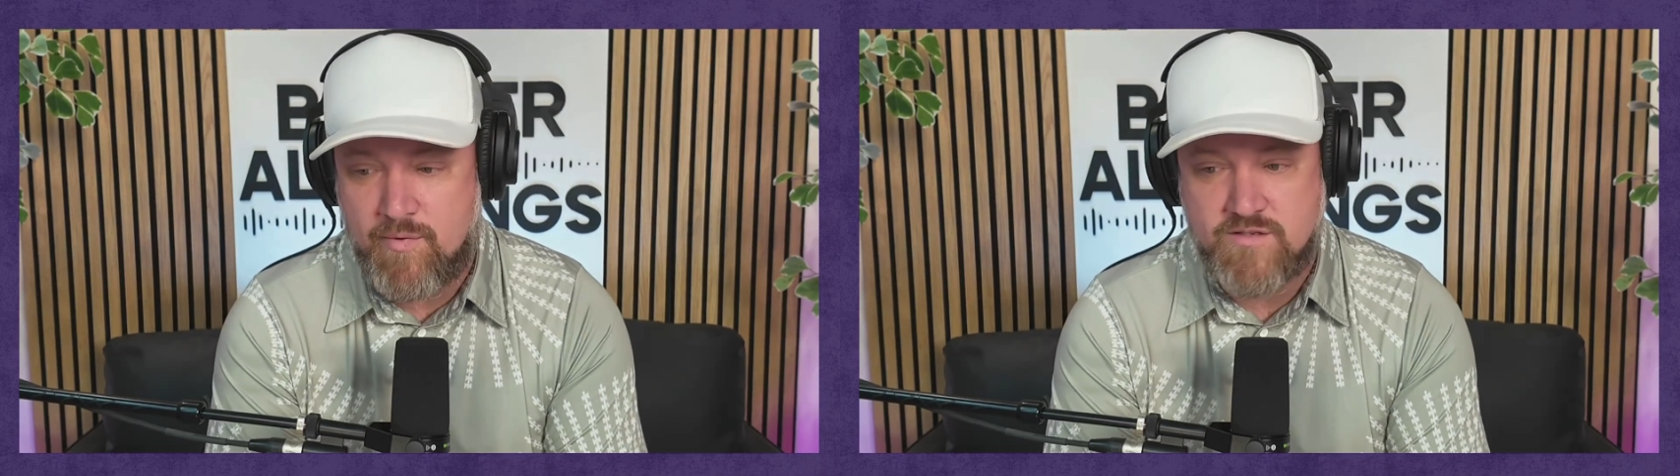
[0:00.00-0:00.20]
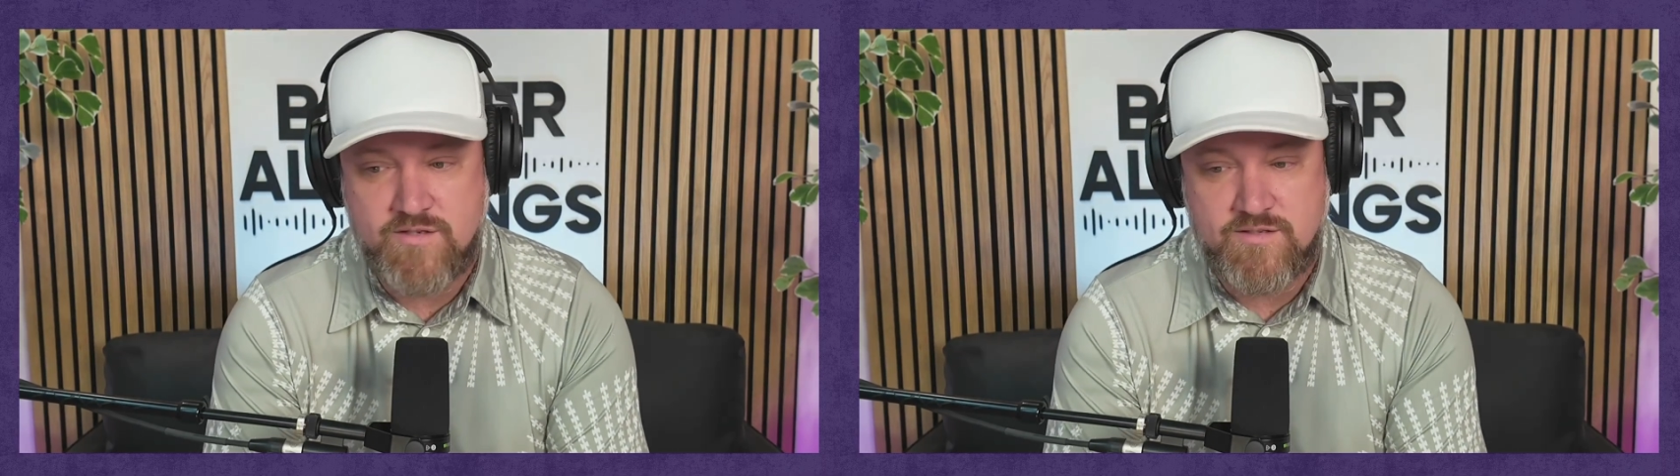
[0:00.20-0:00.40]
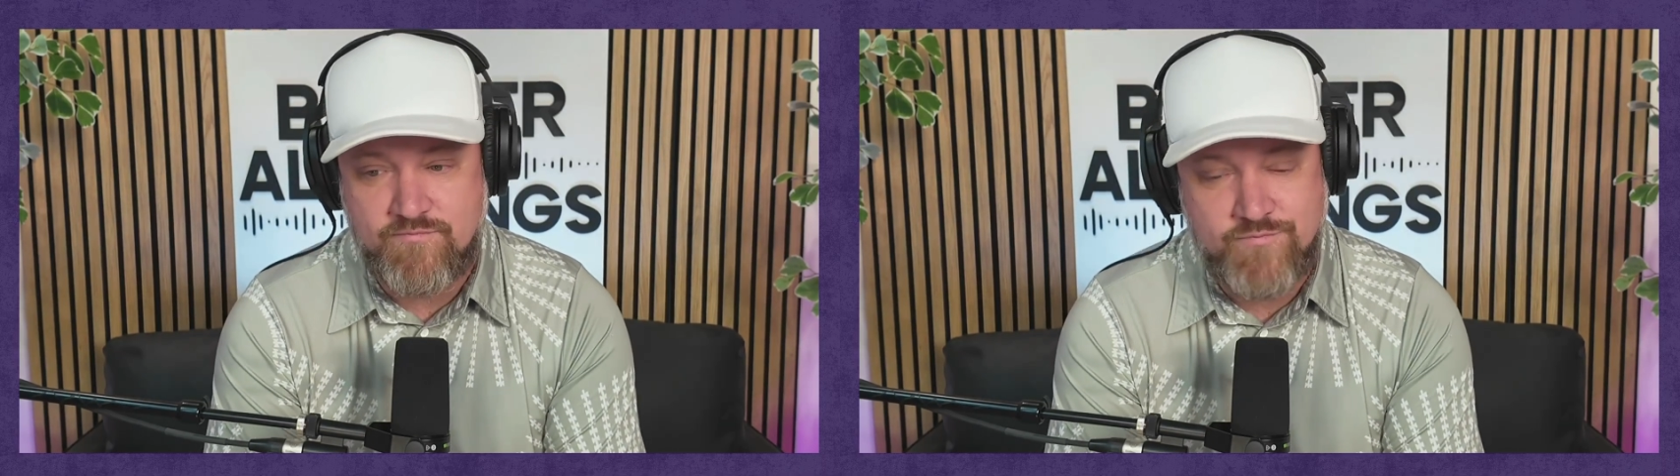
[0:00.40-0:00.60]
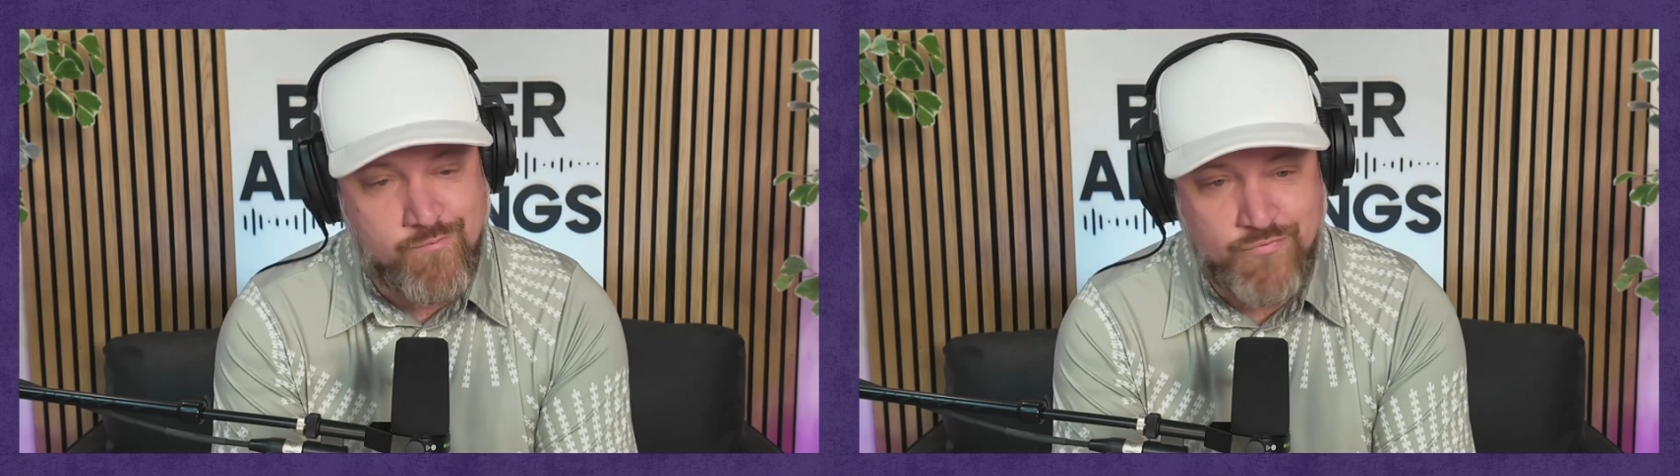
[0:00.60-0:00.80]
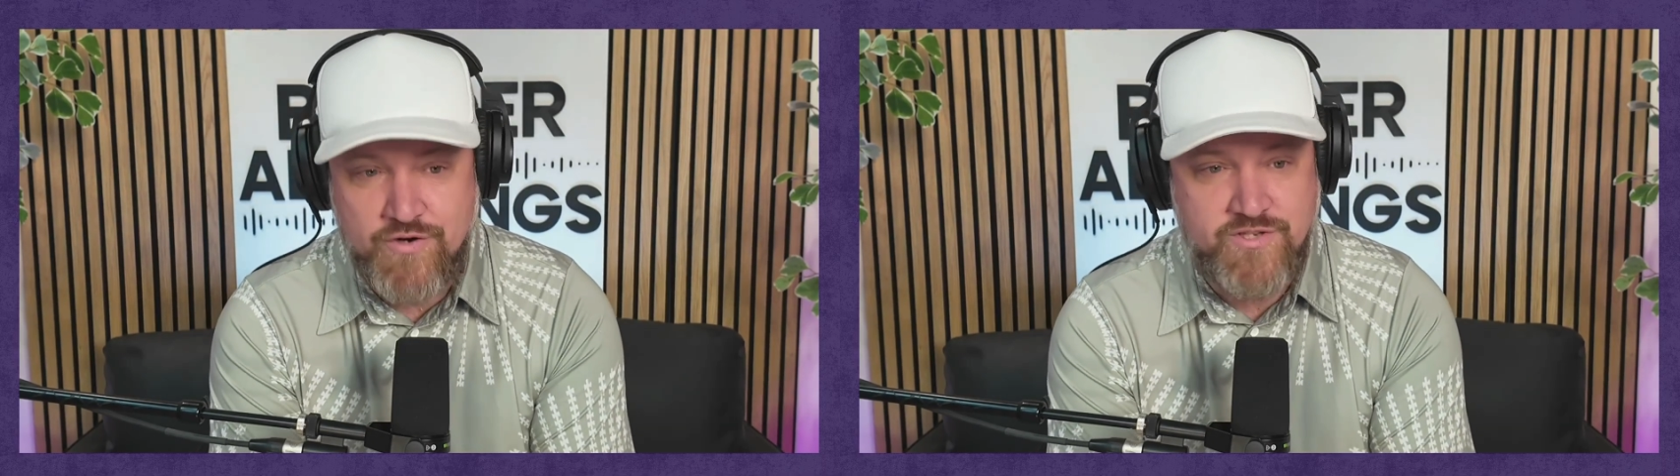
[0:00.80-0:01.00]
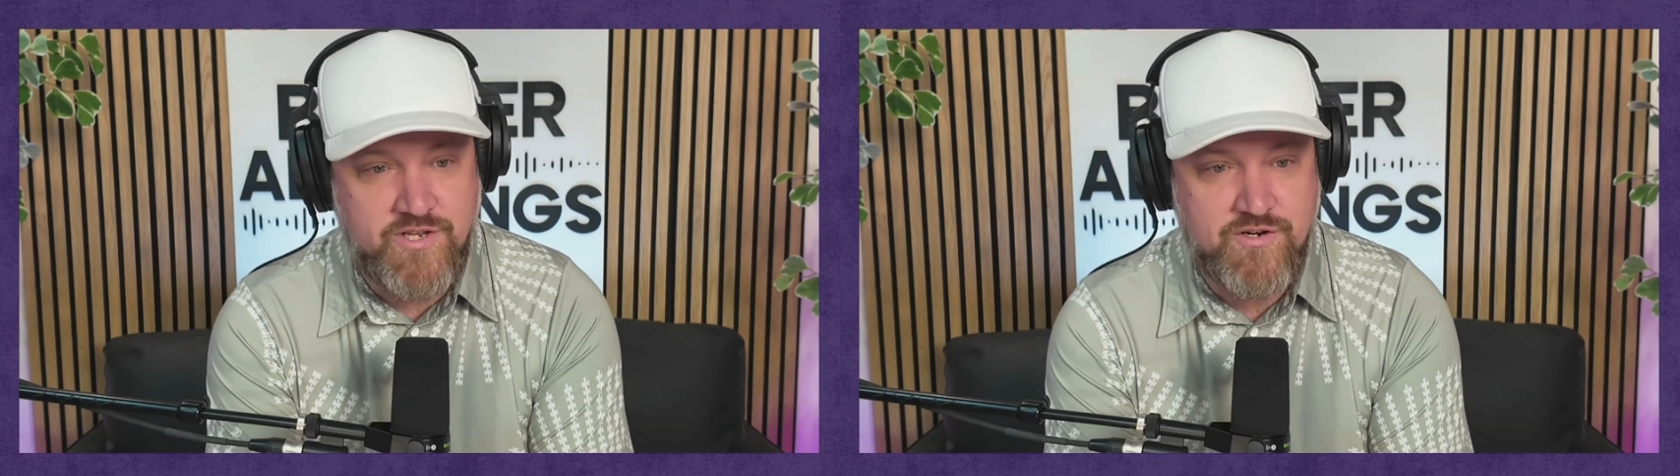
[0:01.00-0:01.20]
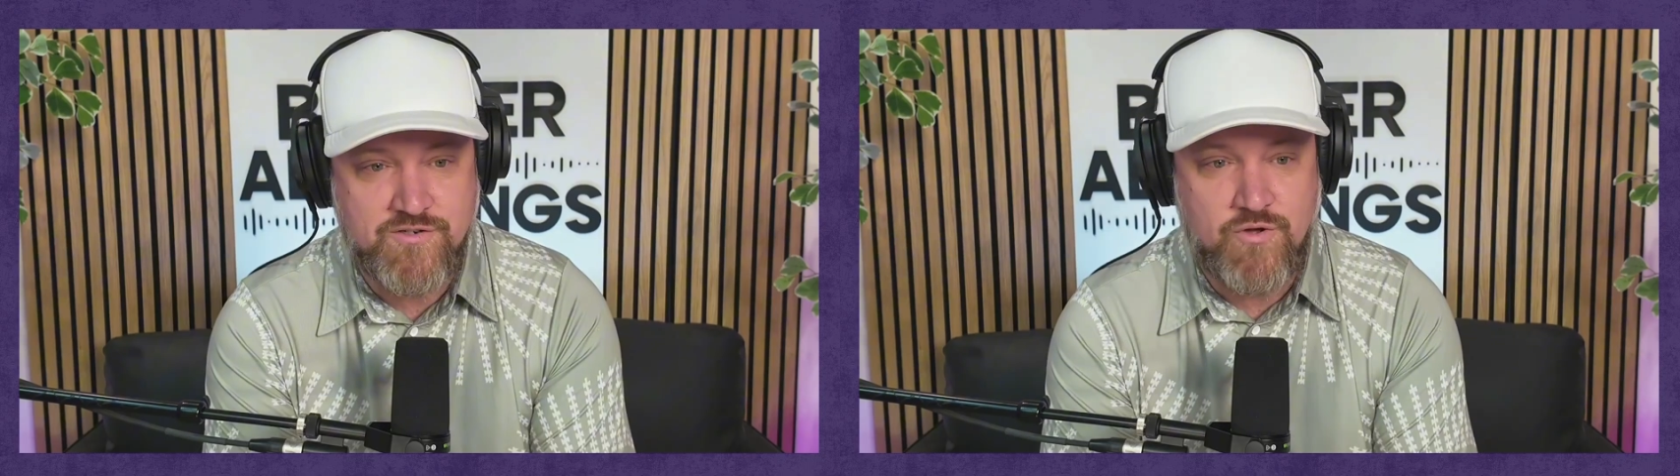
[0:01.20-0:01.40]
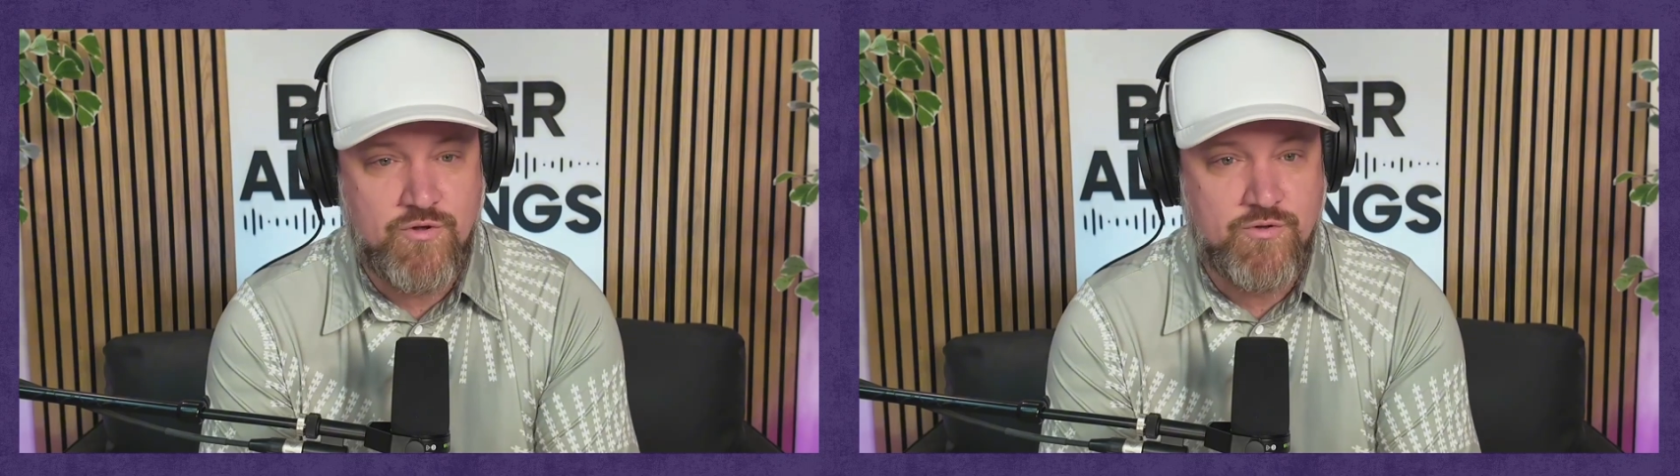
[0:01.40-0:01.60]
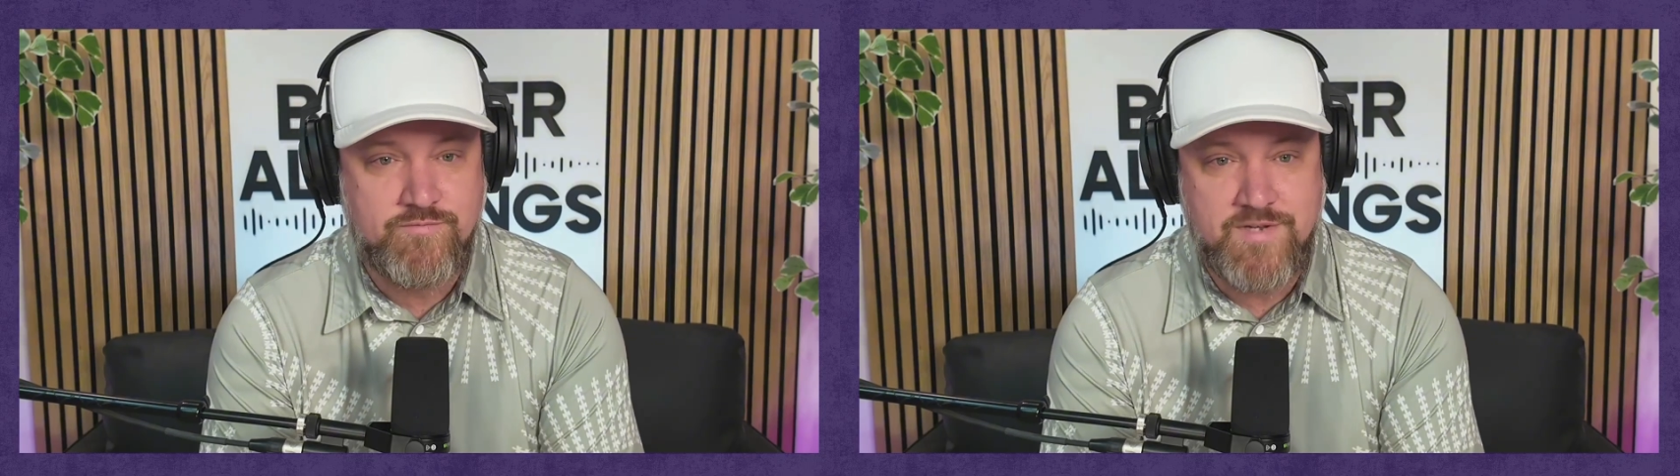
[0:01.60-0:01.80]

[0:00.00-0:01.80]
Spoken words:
but just from 13 years old,